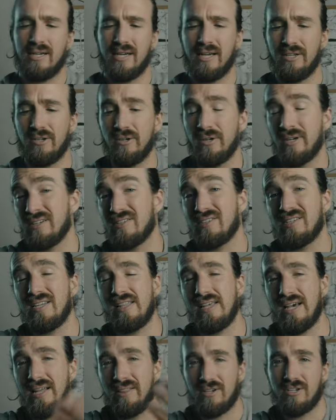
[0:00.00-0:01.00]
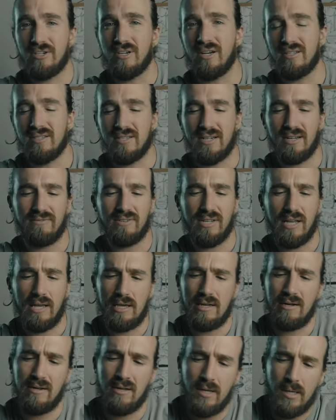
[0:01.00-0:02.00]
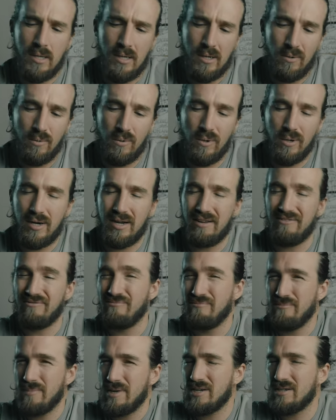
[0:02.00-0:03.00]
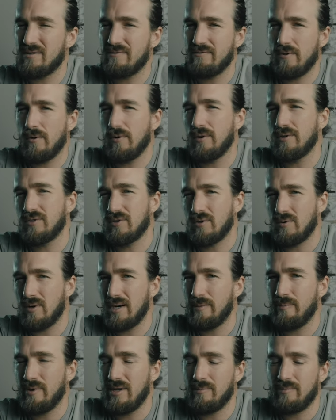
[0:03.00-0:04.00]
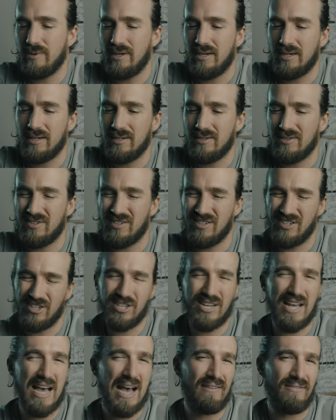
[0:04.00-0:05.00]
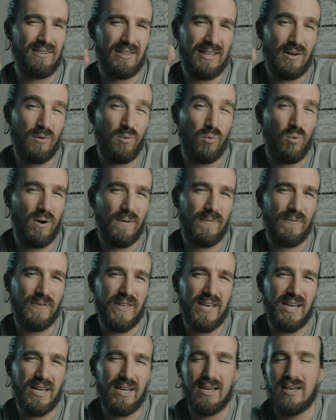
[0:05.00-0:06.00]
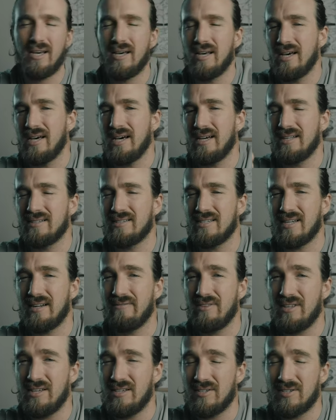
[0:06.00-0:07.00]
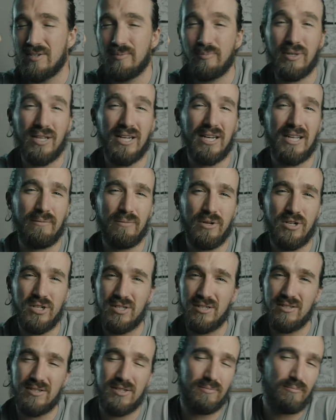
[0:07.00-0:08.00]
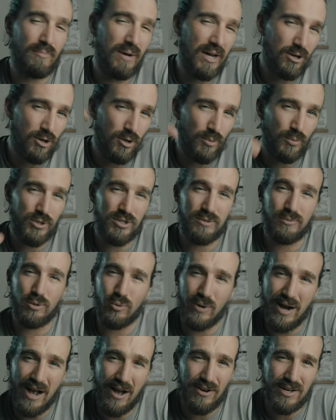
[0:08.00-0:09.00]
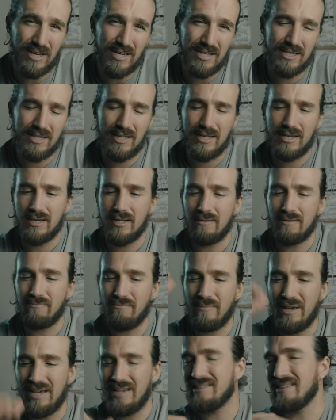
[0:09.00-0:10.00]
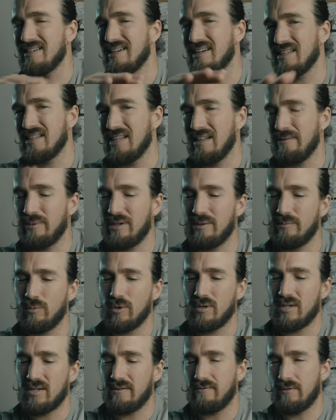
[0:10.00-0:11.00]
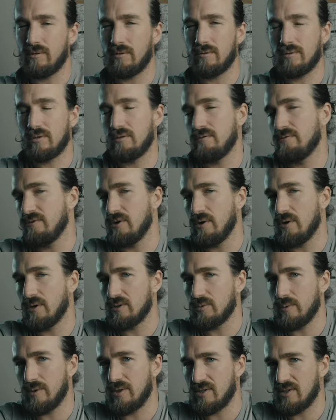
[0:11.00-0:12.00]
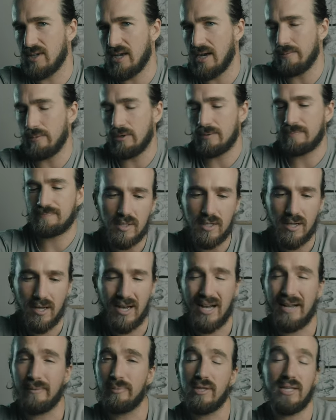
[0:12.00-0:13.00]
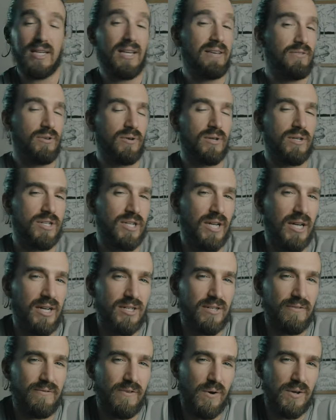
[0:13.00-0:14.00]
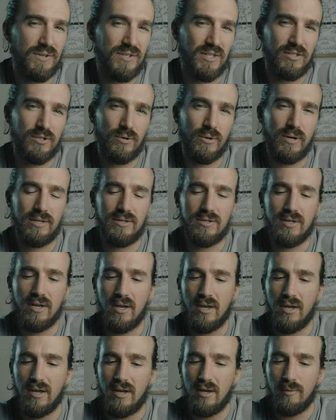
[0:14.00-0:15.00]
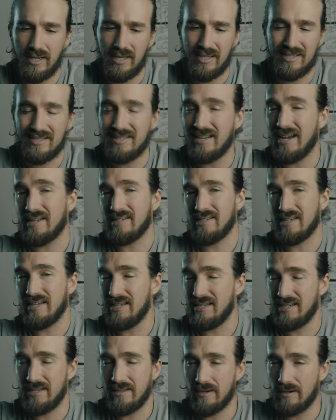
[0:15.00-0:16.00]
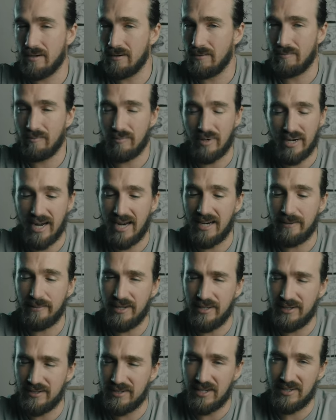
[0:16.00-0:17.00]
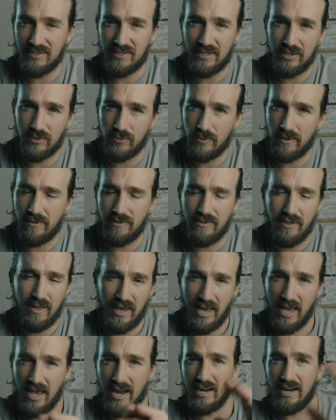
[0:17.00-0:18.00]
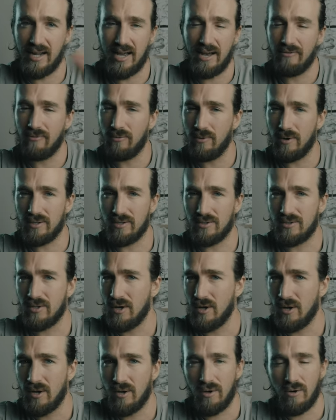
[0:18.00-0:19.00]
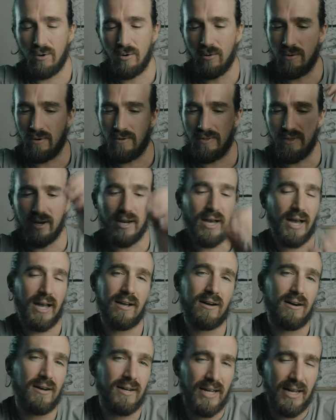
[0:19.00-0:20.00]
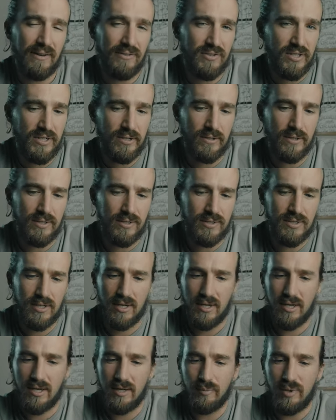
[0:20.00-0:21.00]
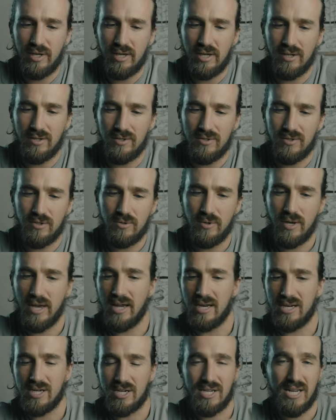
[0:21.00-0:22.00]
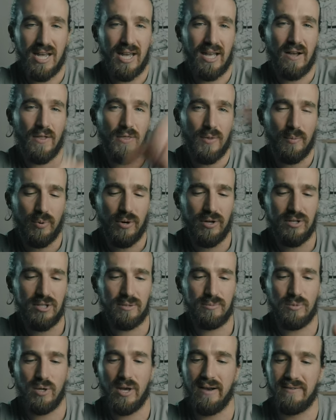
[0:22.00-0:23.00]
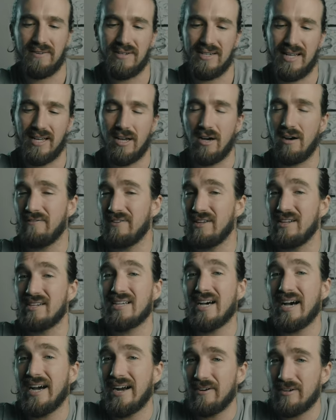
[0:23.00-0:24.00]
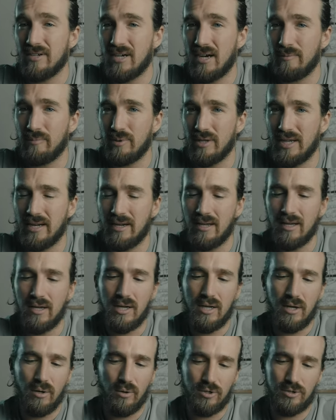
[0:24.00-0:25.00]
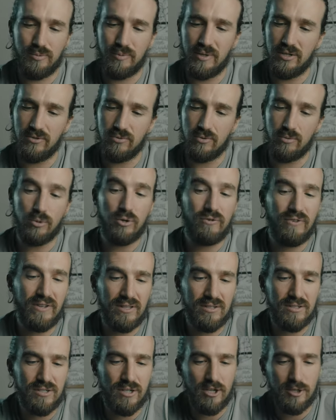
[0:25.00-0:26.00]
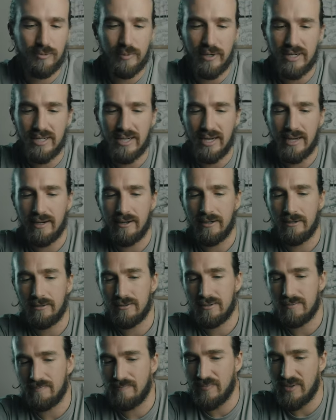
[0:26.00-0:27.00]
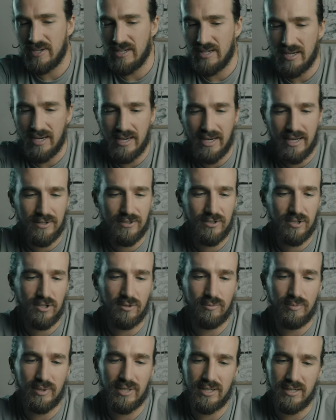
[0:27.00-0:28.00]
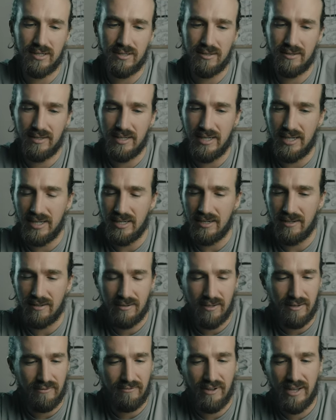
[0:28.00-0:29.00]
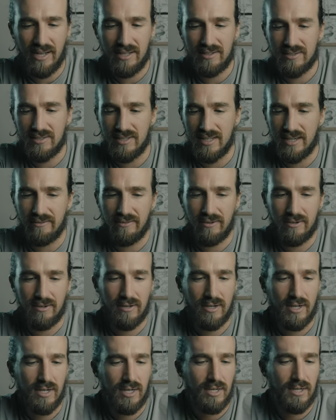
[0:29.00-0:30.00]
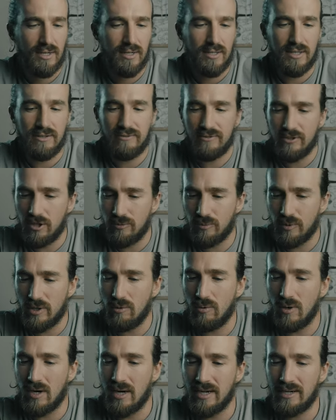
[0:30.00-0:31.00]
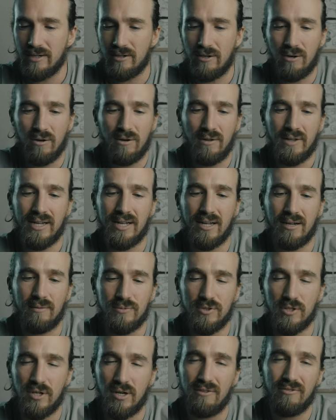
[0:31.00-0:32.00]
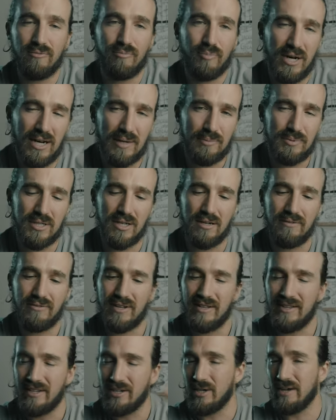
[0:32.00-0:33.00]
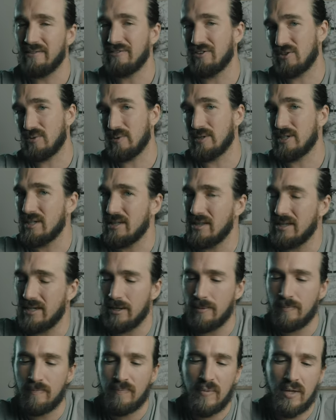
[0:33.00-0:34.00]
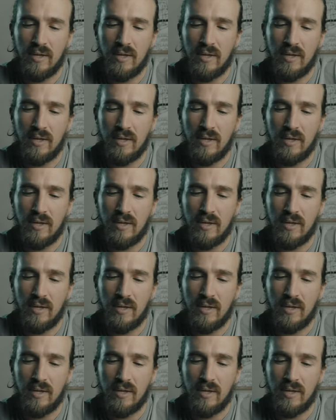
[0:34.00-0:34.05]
And you're gonna see that in the shots that I've taken where I've missed focus quite a bit because just having that one thing instead of the split image and some micro prism around it makes it a little bit more difficult to focus with this camera. I believe you can change the focusing screens. It's not as easy though by any means as it is with the Canon F1s or the Nikon F series, because you can't just take out the prism, you have to take off the entire top plate, which means removing the shutter speed dials, the ISO button, the advance lever, the film rewind, all that comes off, pops off, and then you have to switch it in there.